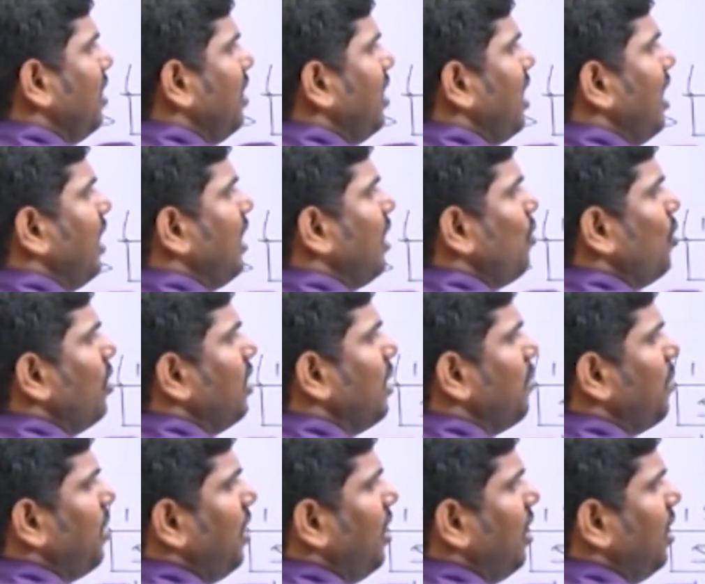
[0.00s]
Directly one
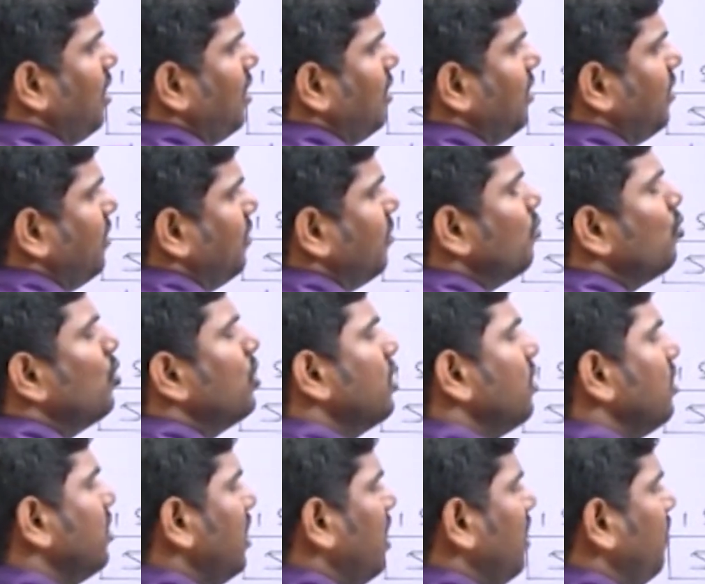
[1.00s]
table.
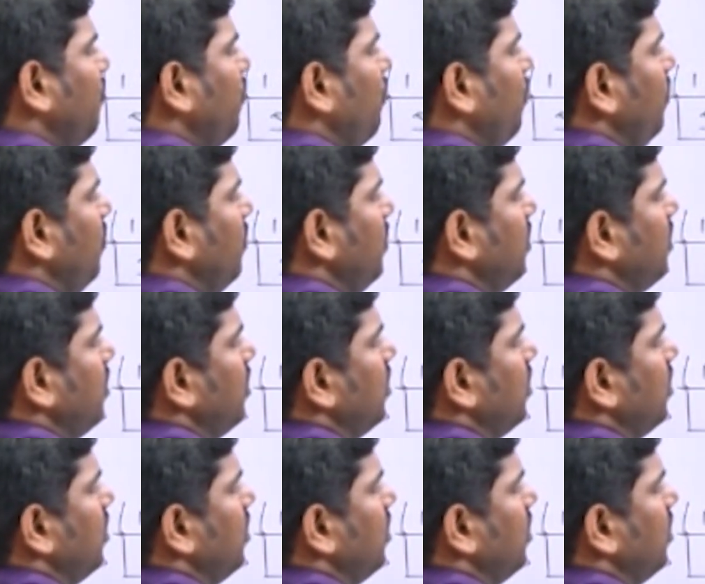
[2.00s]
Therefore,